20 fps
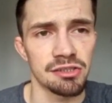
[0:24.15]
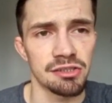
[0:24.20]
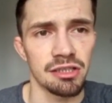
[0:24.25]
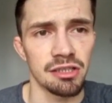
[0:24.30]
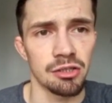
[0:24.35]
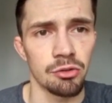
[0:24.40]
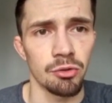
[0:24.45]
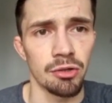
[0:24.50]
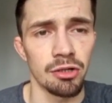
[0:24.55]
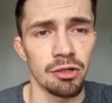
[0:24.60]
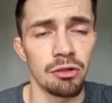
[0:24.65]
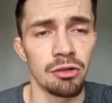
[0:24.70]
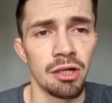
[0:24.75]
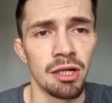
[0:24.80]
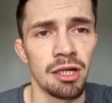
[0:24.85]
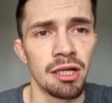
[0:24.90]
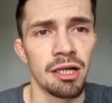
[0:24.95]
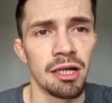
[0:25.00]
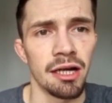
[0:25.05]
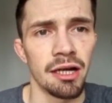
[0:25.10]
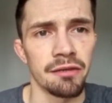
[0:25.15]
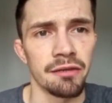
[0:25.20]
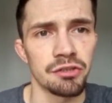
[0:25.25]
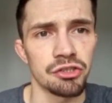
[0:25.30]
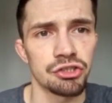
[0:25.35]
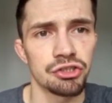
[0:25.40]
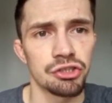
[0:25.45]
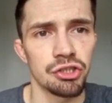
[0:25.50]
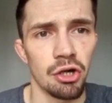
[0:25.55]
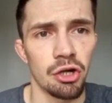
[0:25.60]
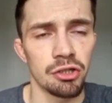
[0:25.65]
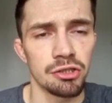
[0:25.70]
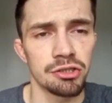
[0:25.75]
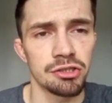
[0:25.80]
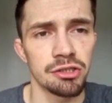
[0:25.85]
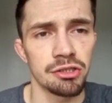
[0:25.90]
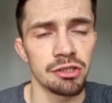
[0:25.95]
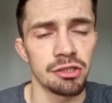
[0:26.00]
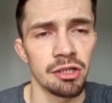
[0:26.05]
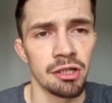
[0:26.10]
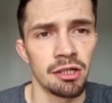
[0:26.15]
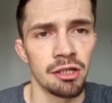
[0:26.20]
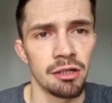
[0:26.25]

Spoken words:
Arguello and the shorter,